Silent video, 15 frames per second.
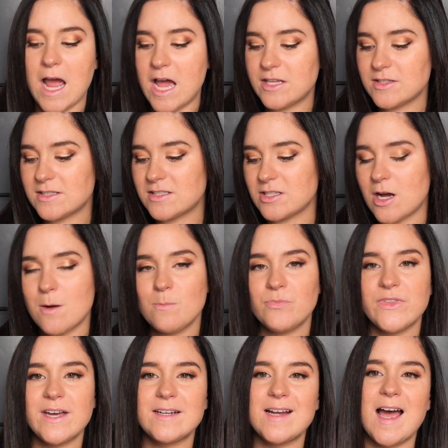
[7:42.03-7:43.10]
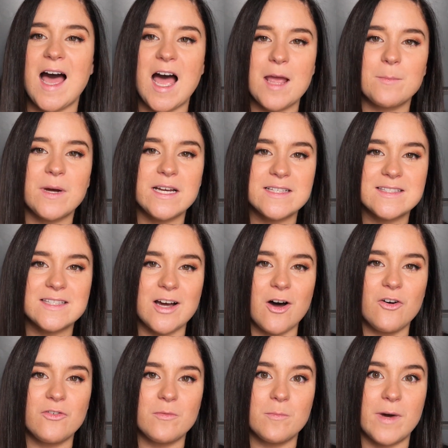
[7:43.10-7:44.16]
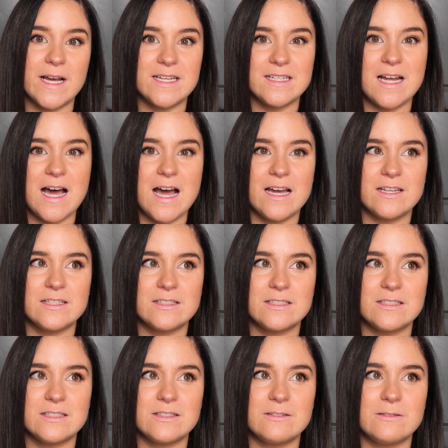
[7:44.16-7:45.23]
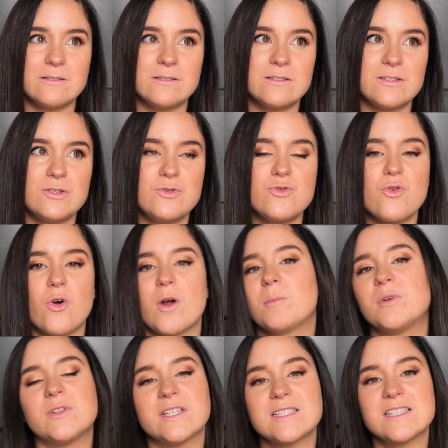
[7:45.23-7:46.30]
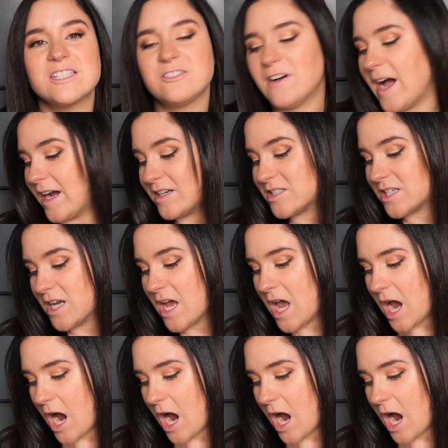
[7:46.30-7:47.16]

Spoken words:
and some that I myself might not normally select.